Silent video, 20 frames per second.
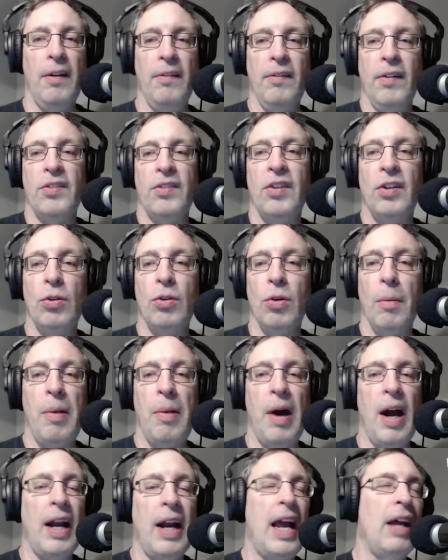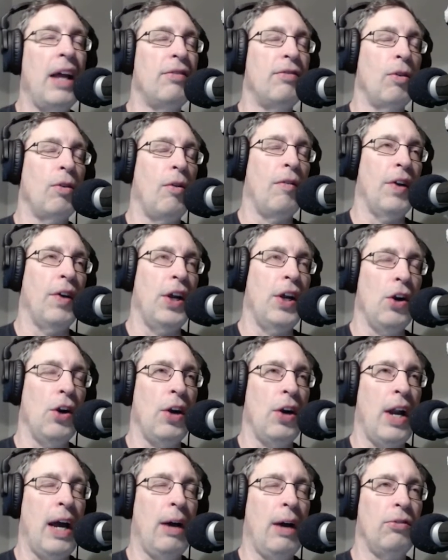You've listened to our podcast for over a
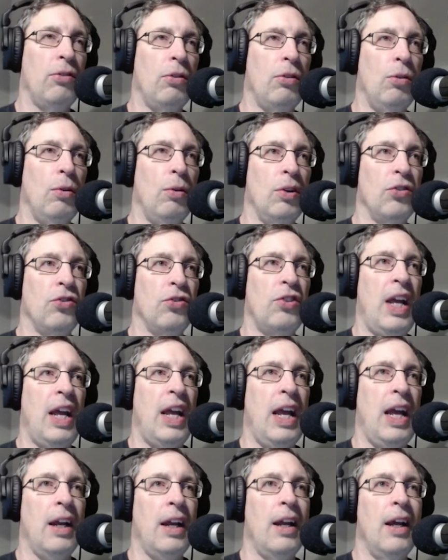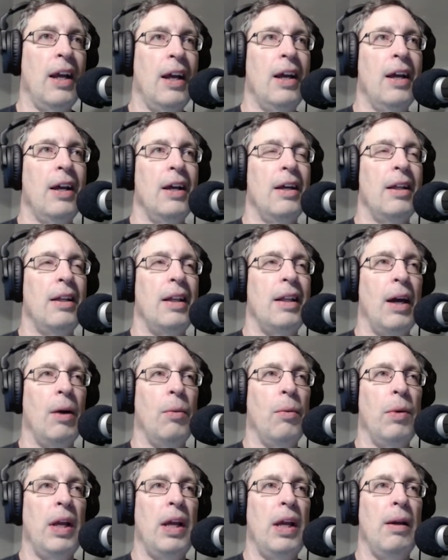year now, so you understand that
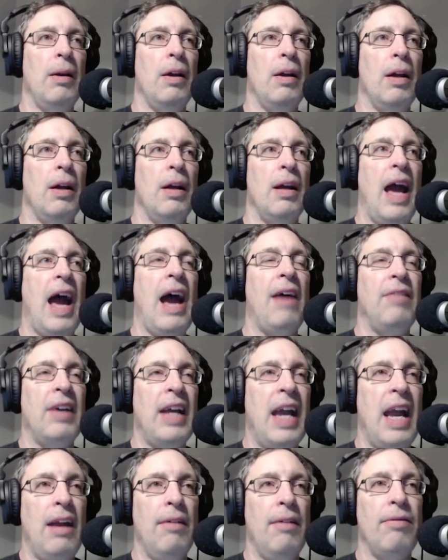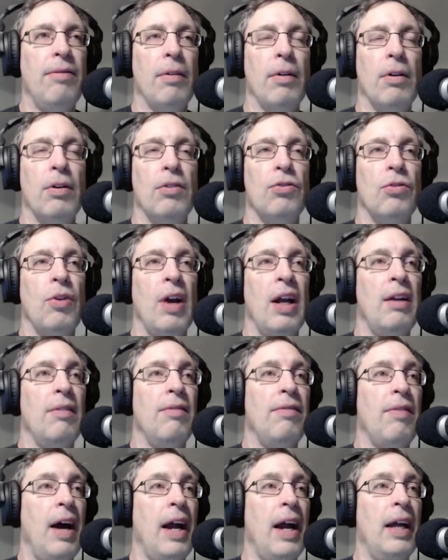we advocate for trying to
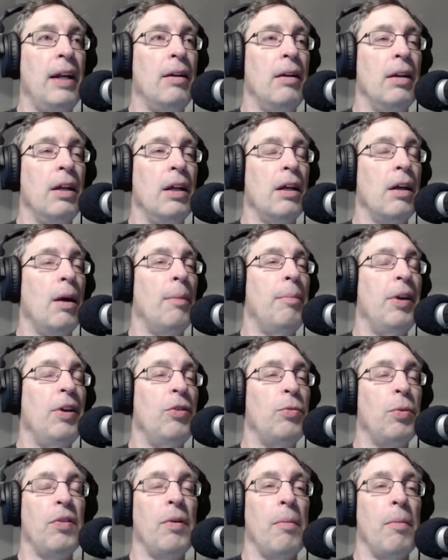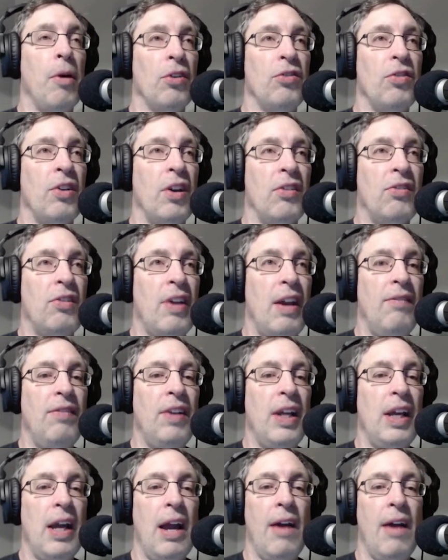find companies with a margin of
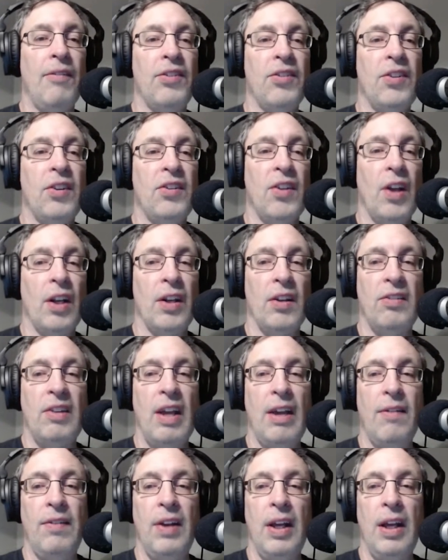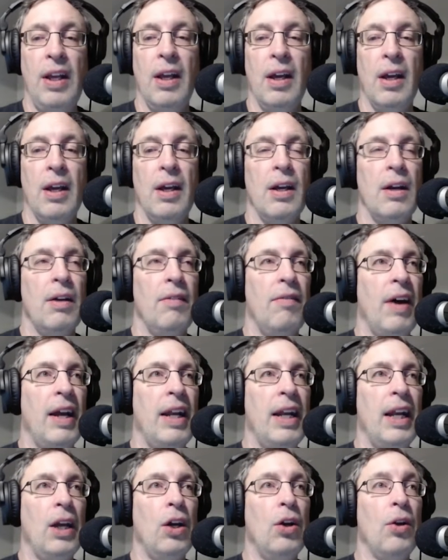safety, emphasis on the safety,
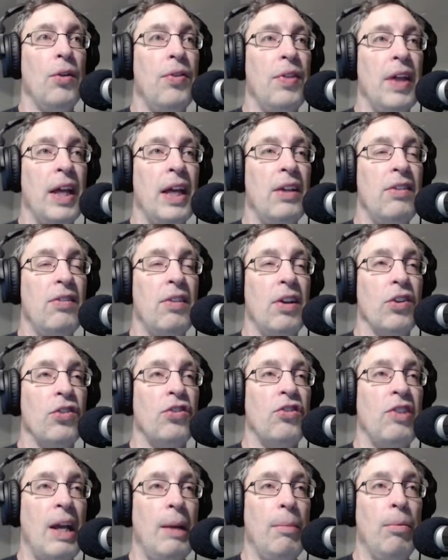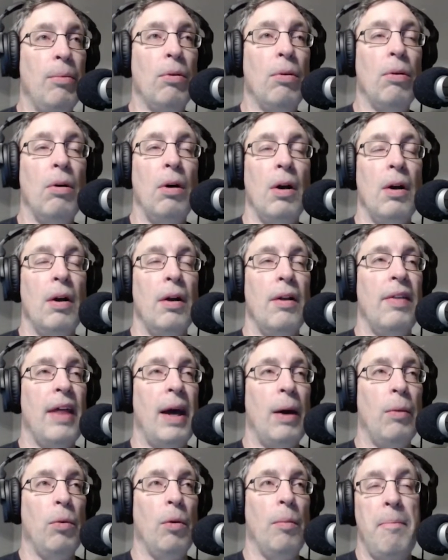finding good things that are stable,
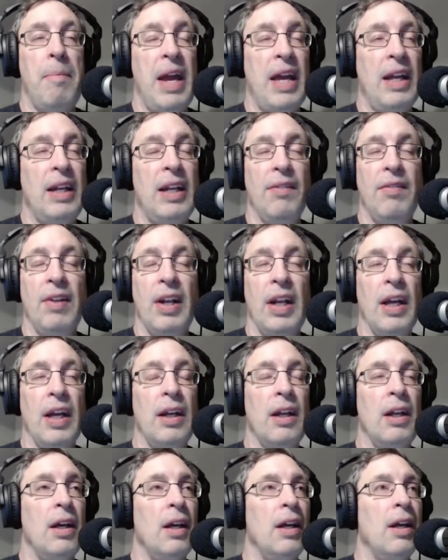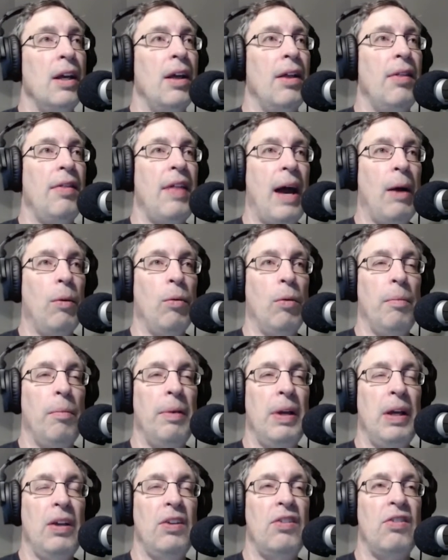that will pay a dividend, that will
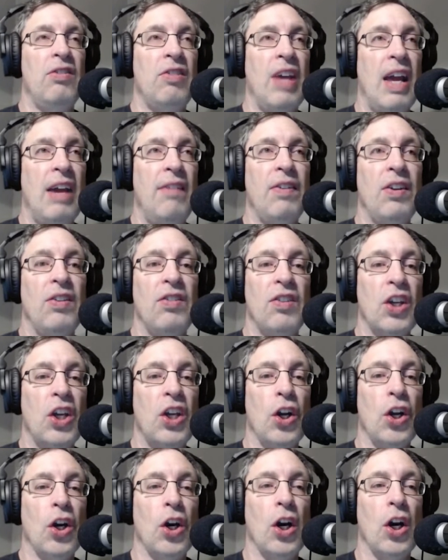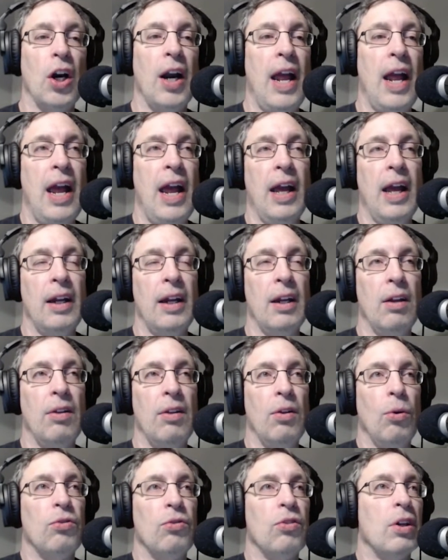be safe and secure. And
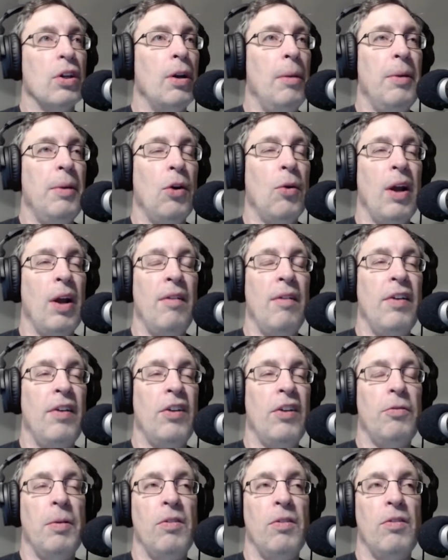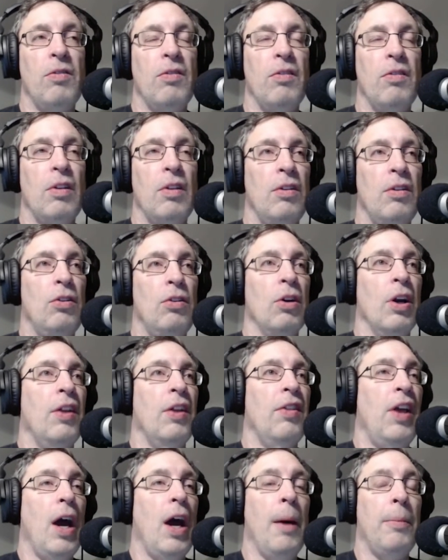those are going to be great investments
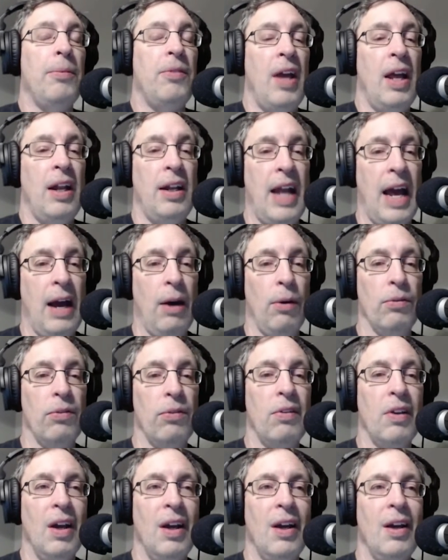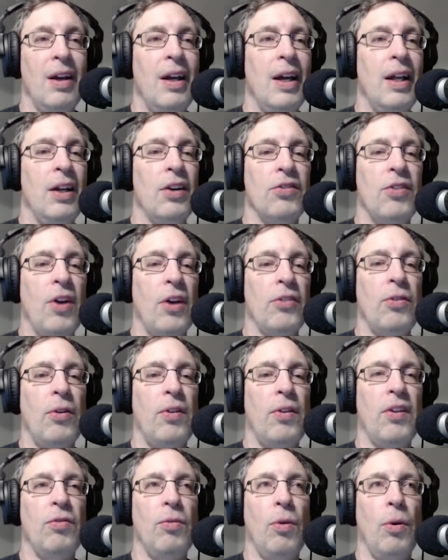during the ups and downs. And there's also
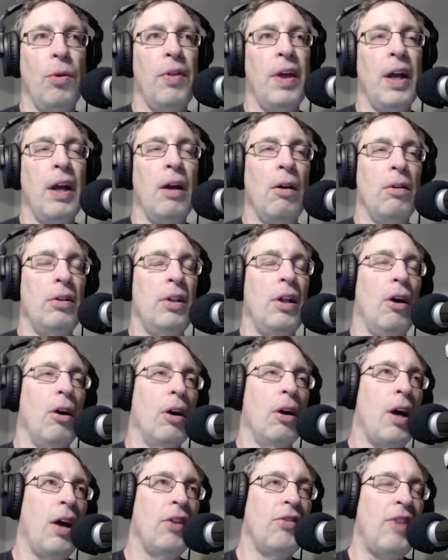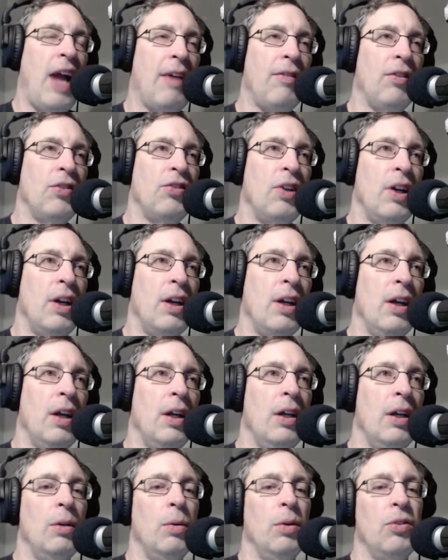this little thing called dollar cost averaging,
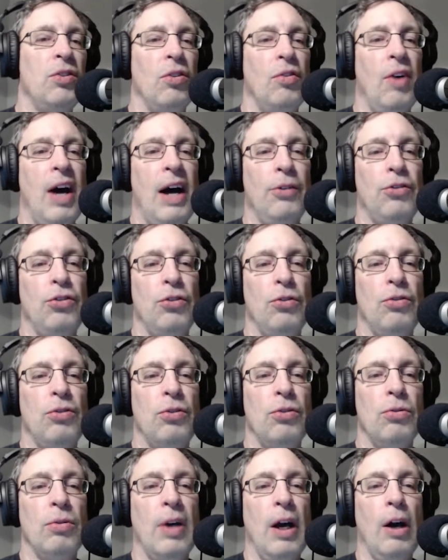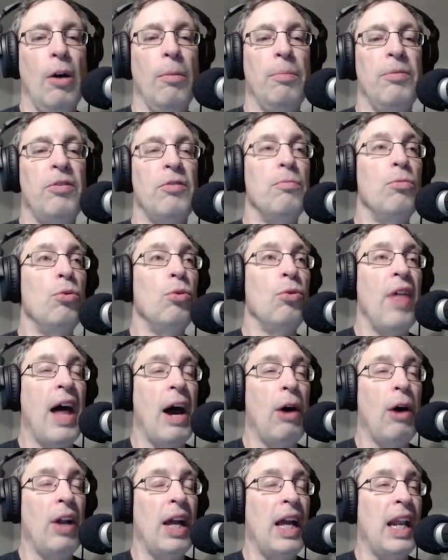which allows you to help smooth
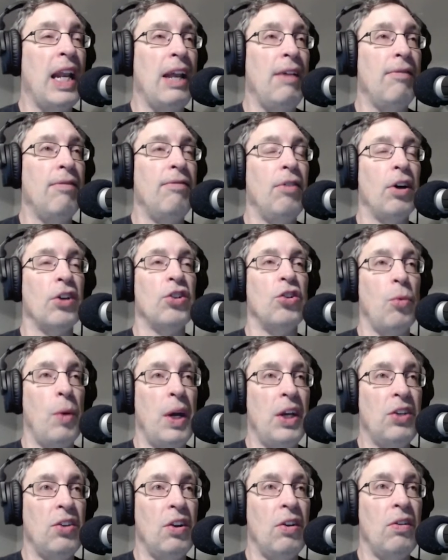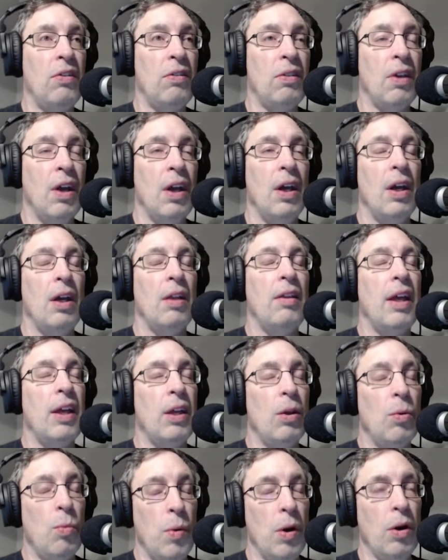out any fluctuations that
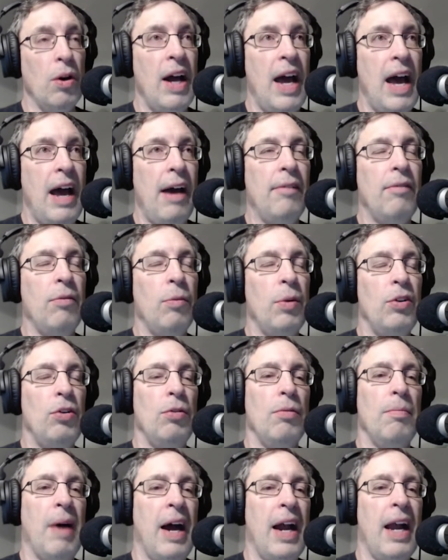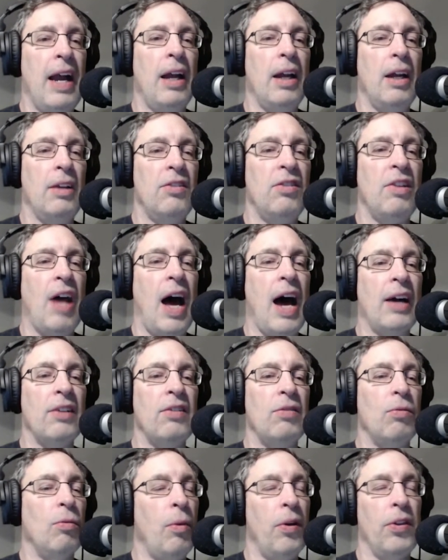you will have when you buy
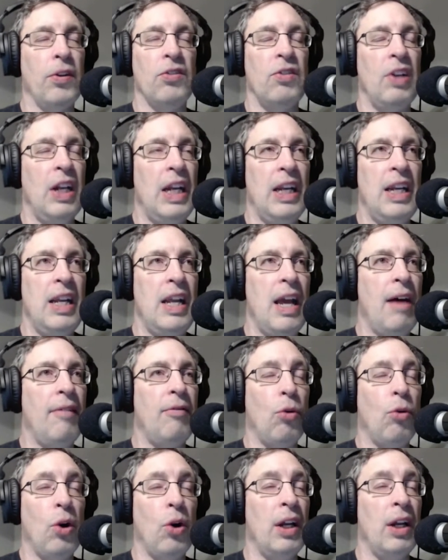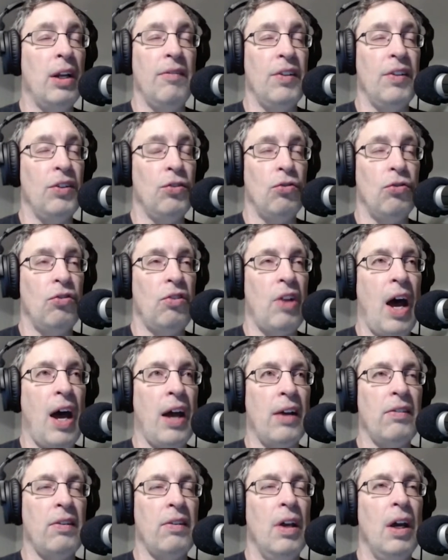stocks, whether it's an ETF or individual
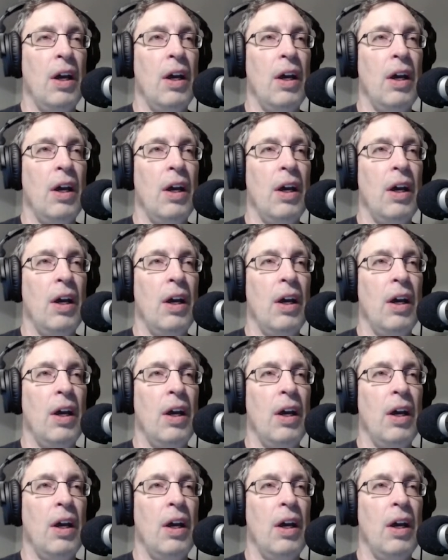stocks.